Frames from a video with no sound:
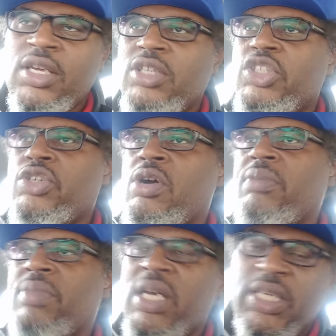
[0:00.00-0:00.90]

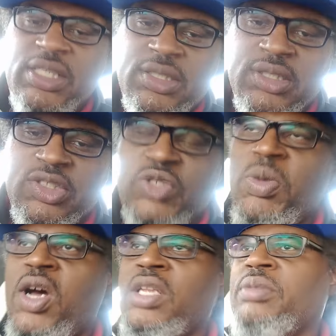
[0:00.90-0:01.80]
short money,
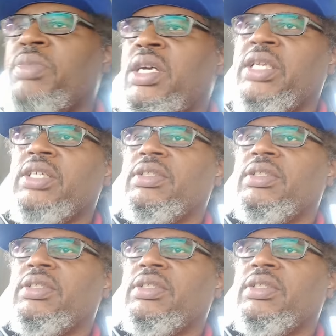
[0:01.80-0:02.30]
smaller money.